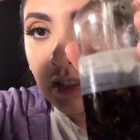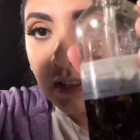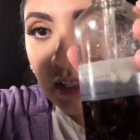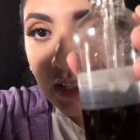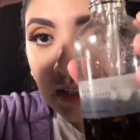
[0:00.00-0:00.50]

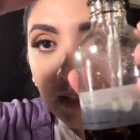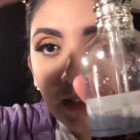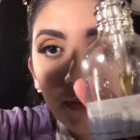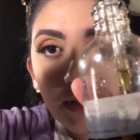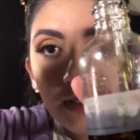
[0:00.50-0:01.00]
And like,
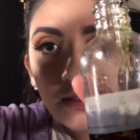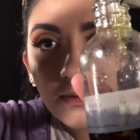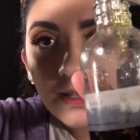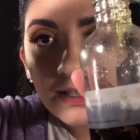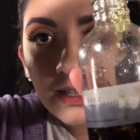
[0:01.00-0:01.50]
it's one of the
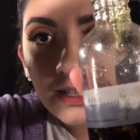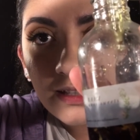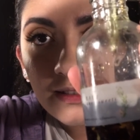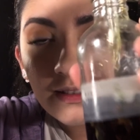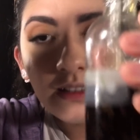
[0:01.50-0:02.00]
squeezy
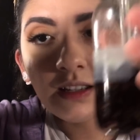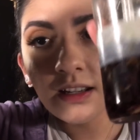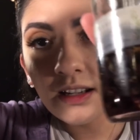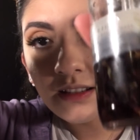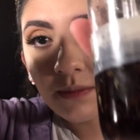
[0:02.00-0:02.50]
things.
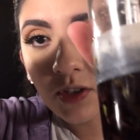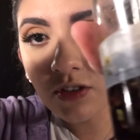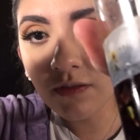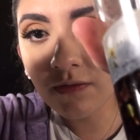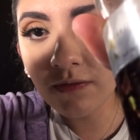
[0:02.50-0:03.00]
It has a
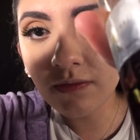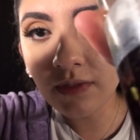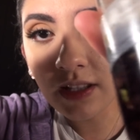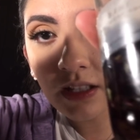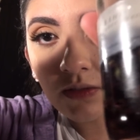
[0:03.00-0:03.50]
bunch of,
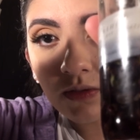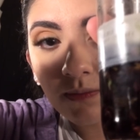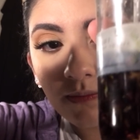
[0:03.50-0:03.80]
I think those are,